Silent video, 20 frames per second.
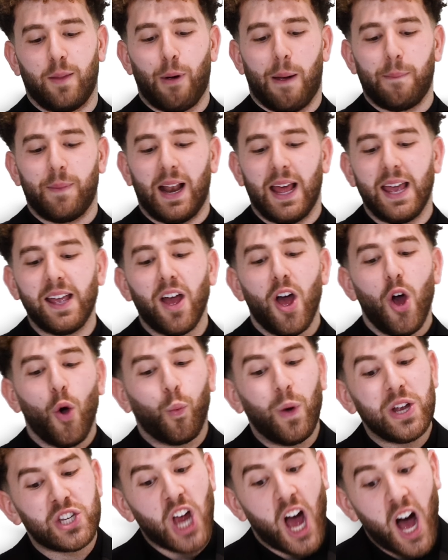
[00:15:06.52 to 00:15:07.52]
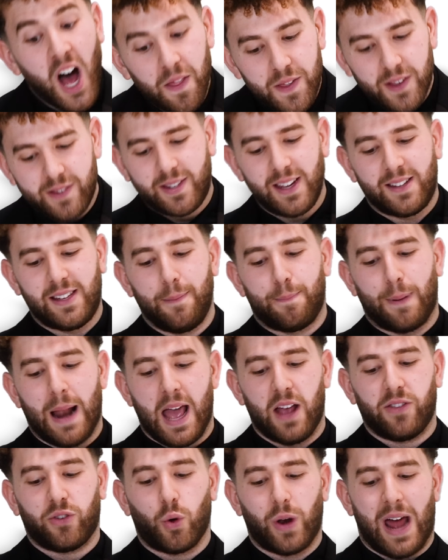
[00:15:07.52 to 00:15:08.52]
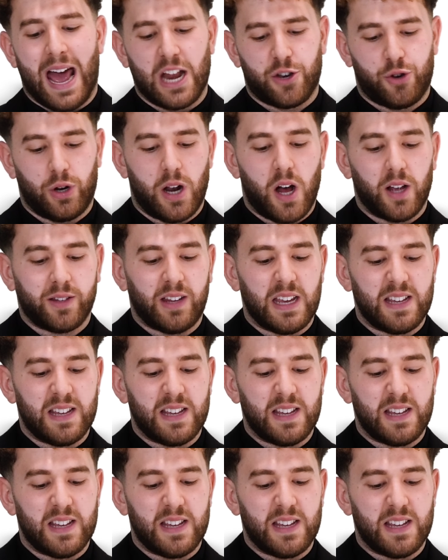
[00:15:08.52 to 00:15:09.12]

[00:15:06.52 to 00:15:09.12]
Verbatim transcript: in the Premier League. Which other City player scored a hat trick last